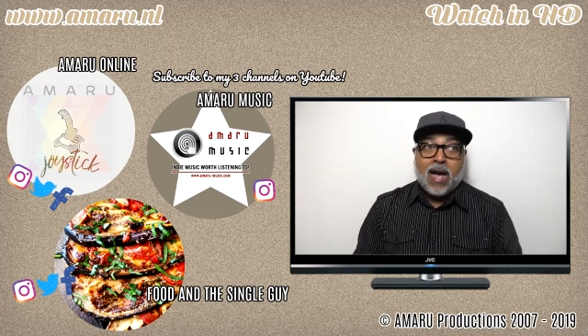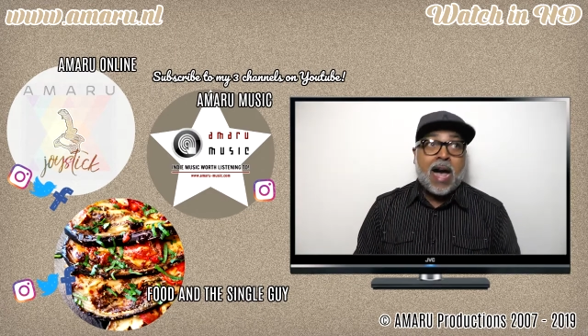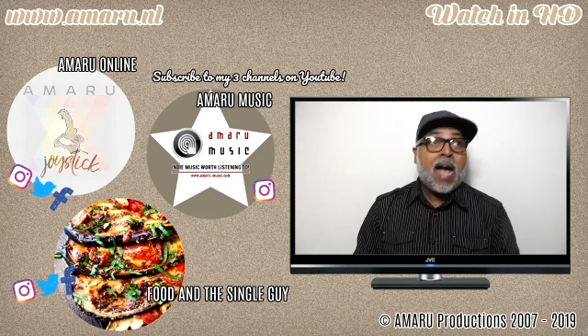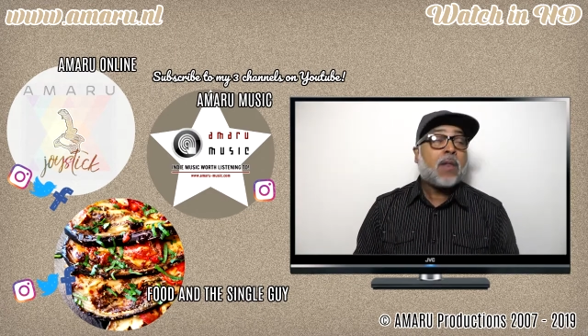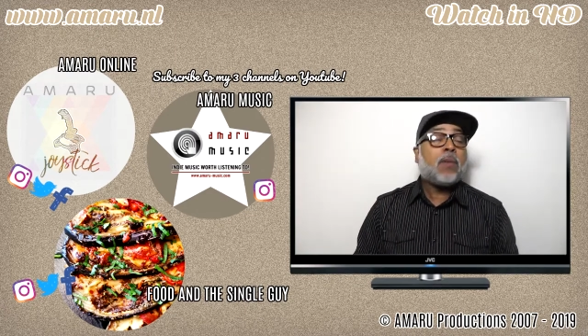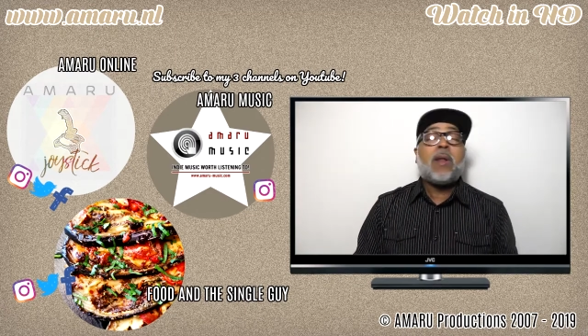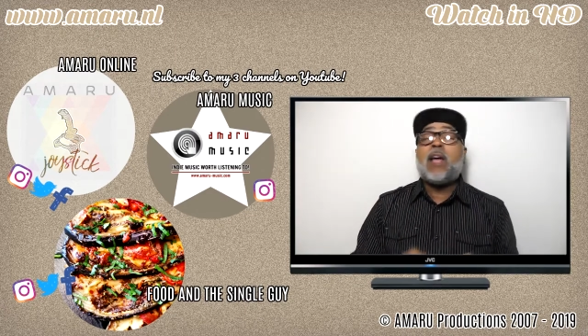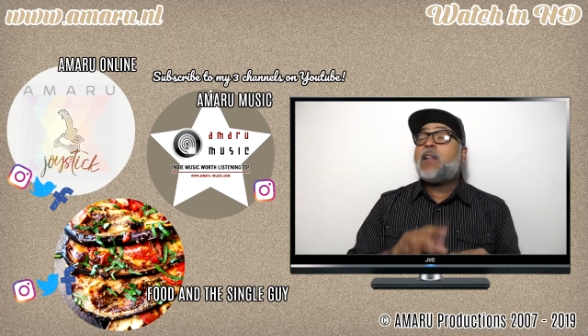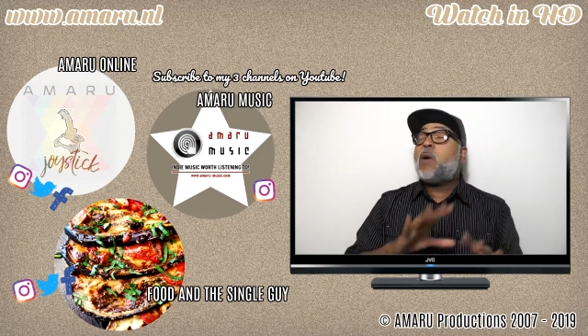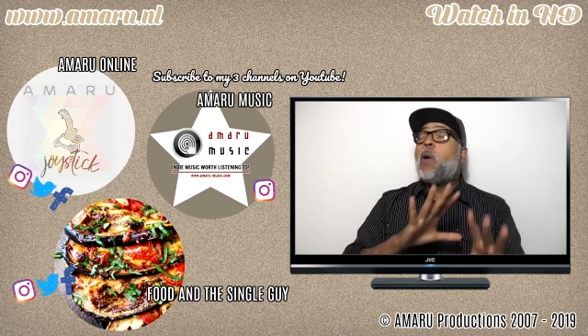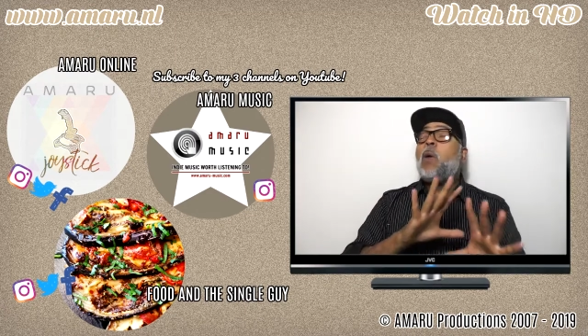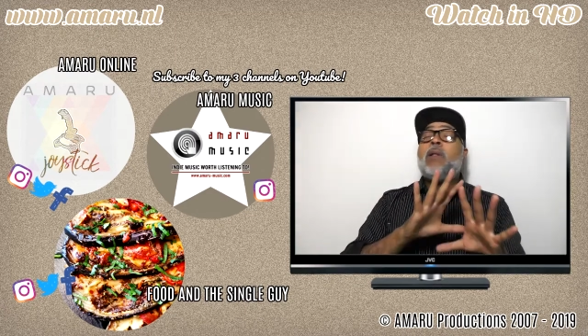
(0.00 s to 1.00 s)
I don't like
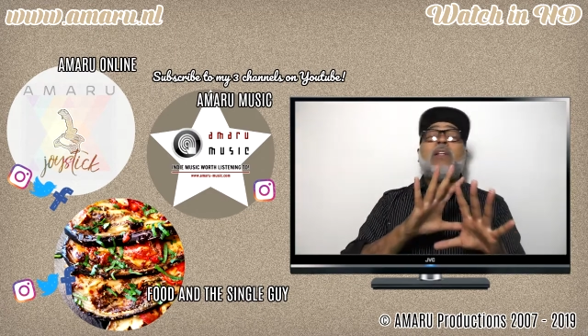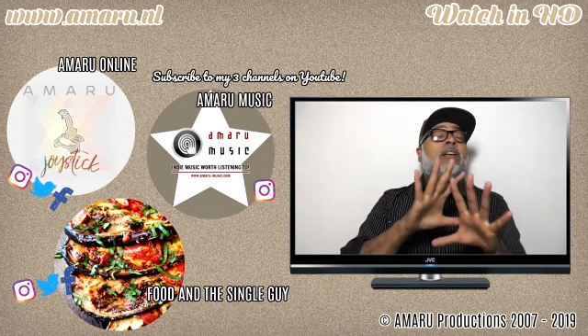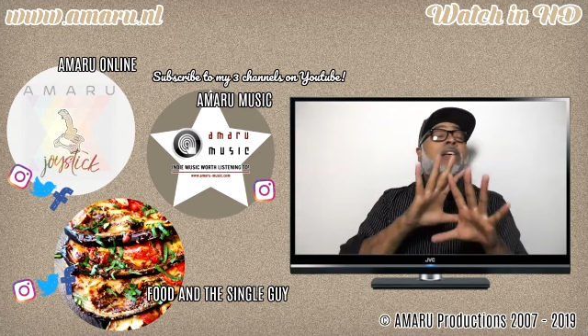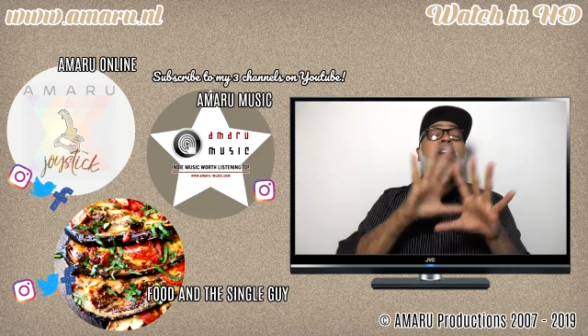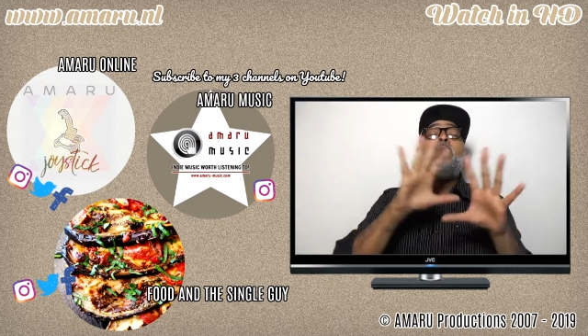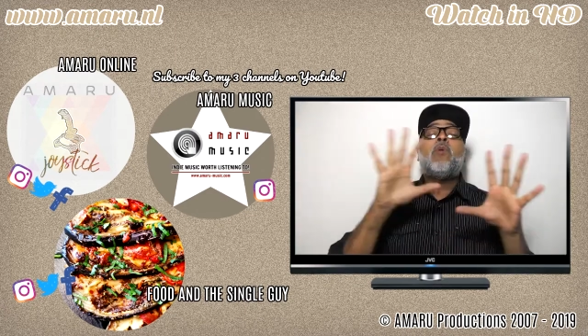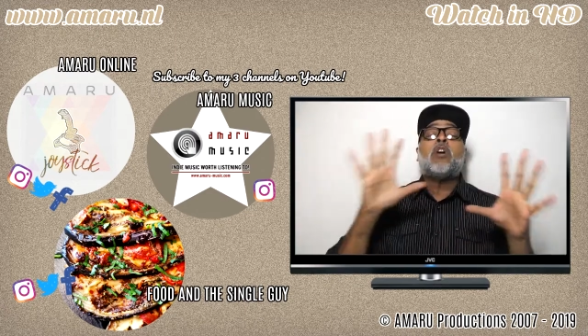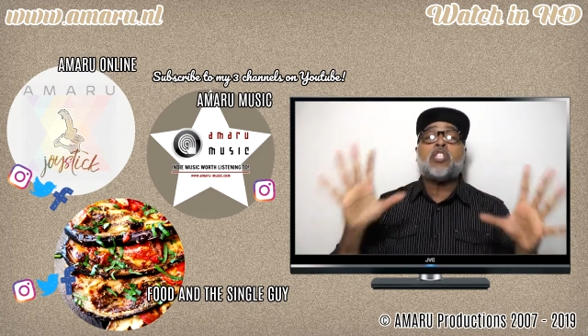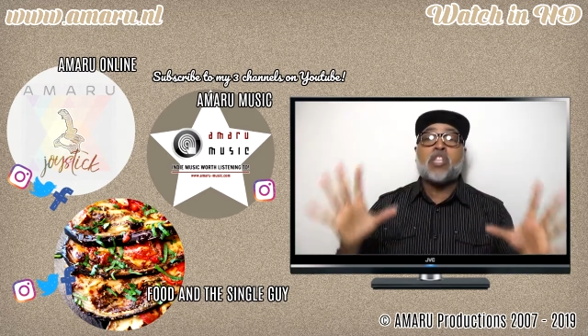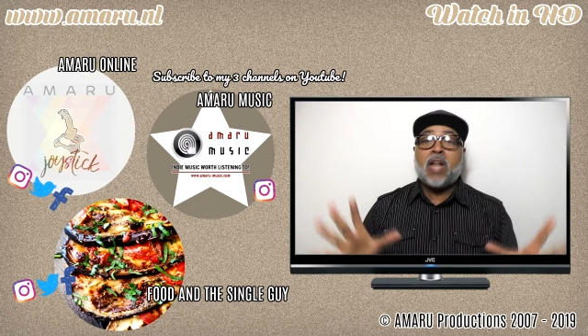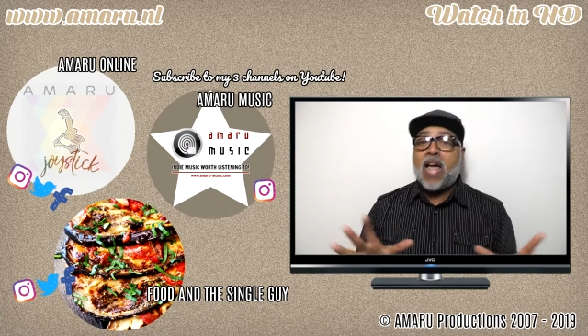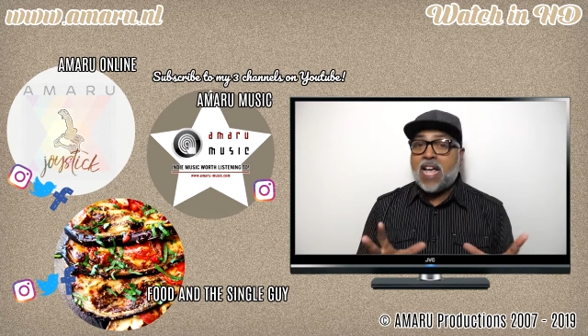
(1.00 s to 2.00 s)
the whole
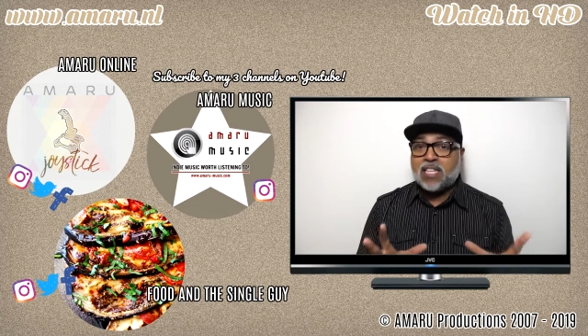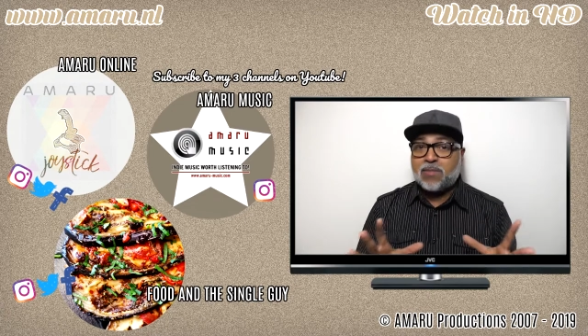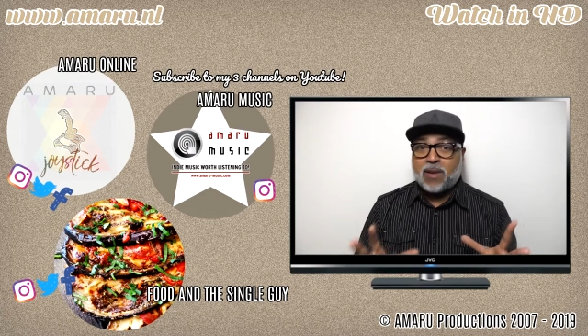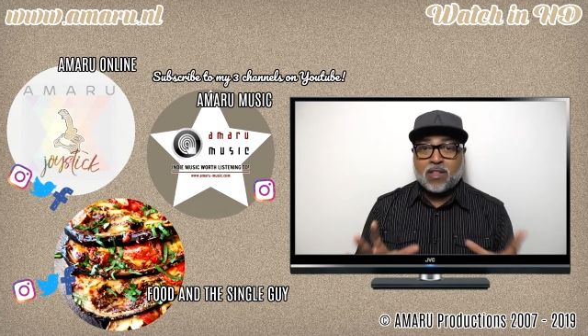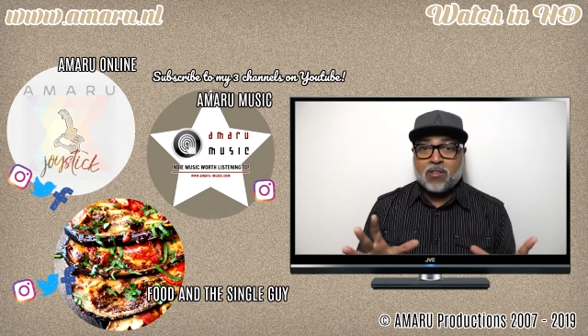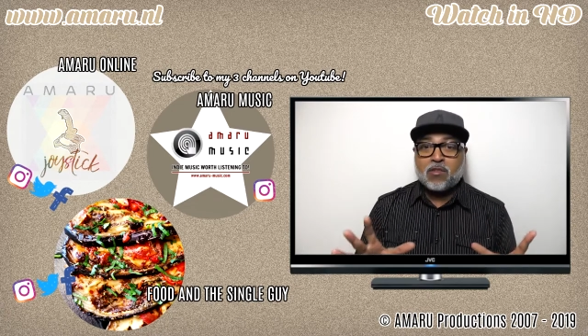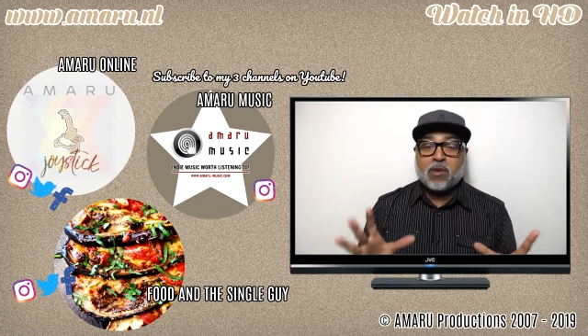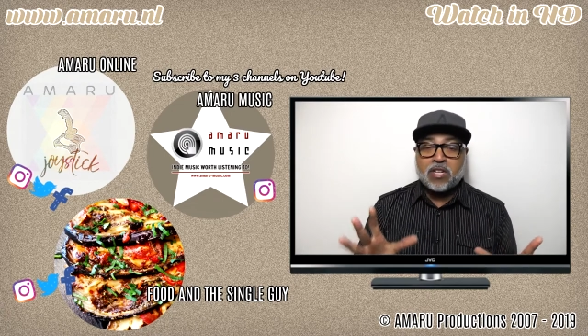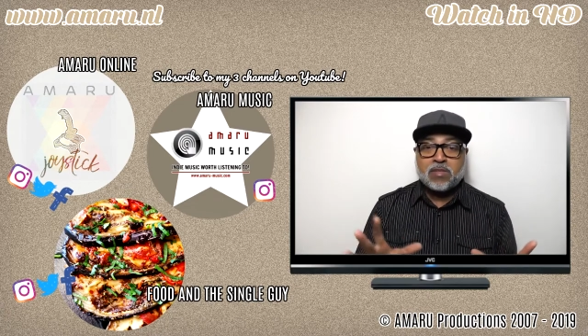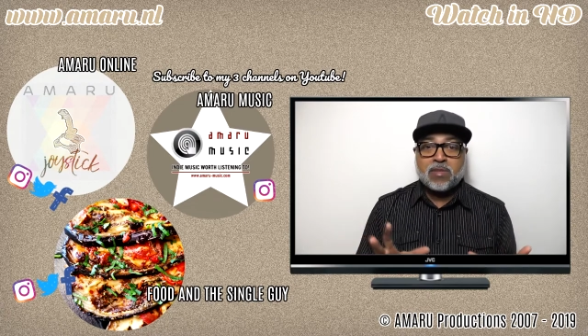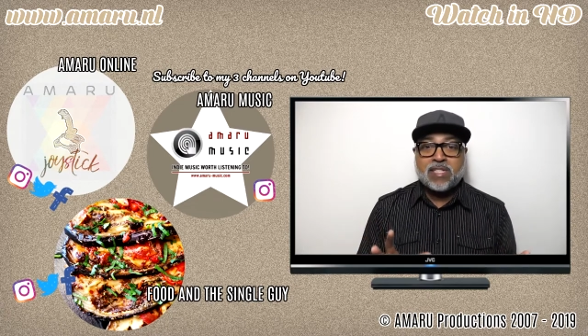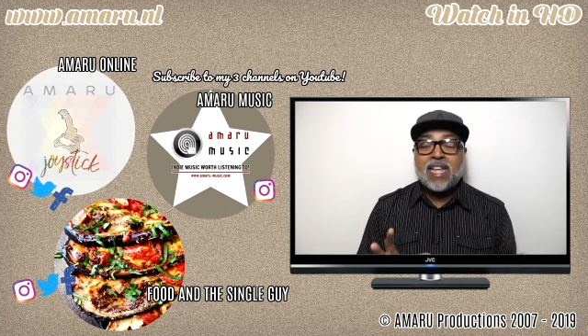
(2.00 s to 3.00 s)
commercial aspect of Christmas.